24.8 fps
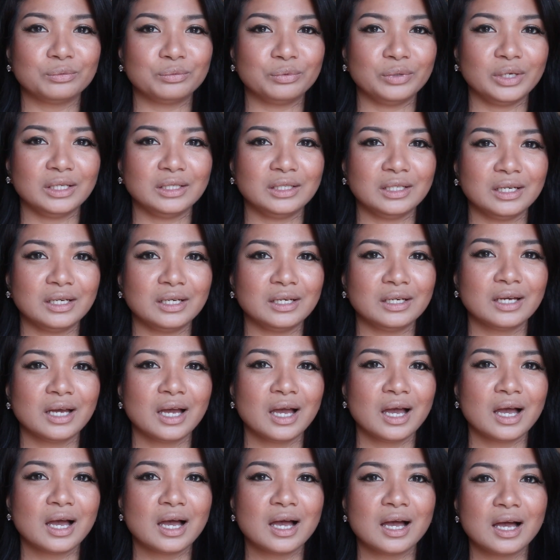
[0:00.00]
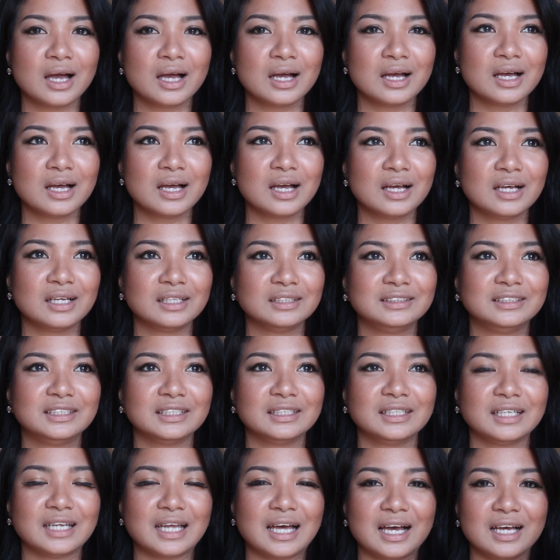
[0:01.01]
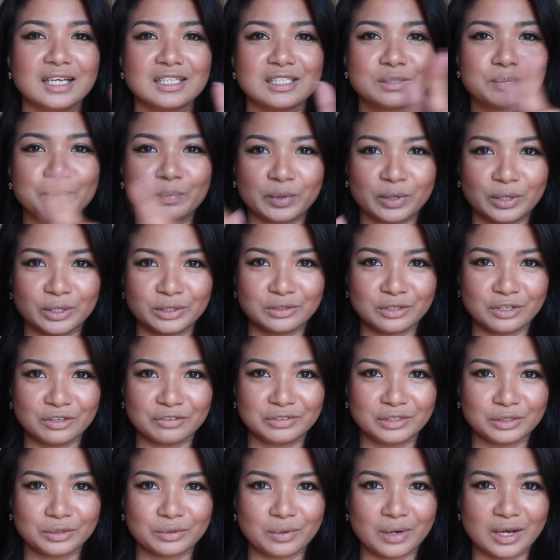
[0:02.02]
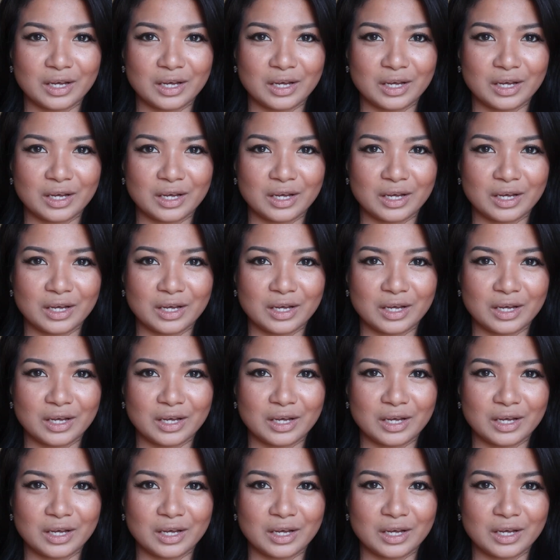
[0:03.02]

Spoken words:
reading the last part of the